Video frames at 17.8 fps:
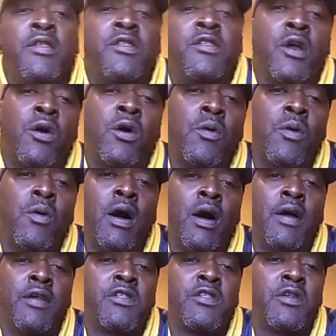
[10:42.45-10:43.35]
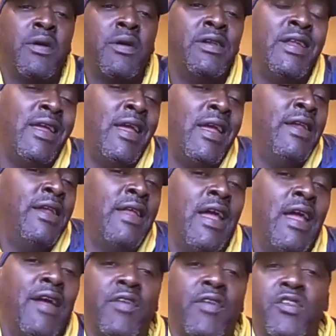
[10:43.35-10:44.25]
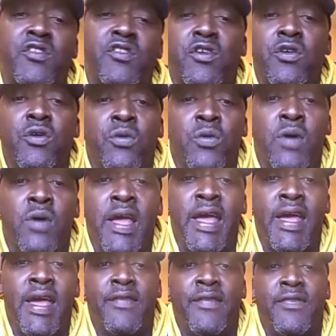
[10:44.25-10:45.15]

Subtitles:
So in every school had